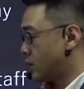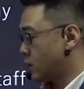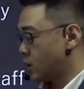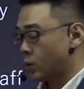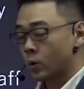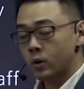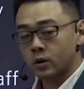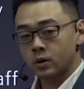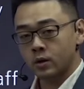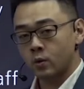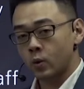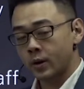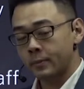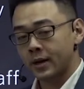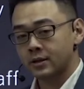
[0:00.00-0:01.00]
or
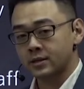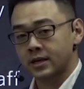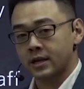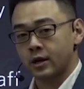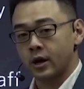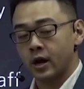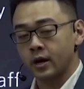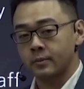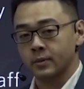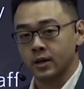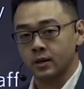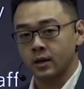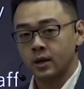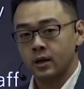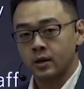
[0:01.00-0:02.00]
what about the
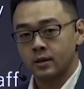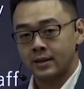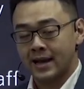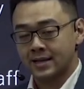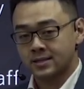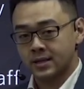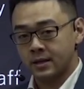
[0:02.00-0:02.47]
economy that's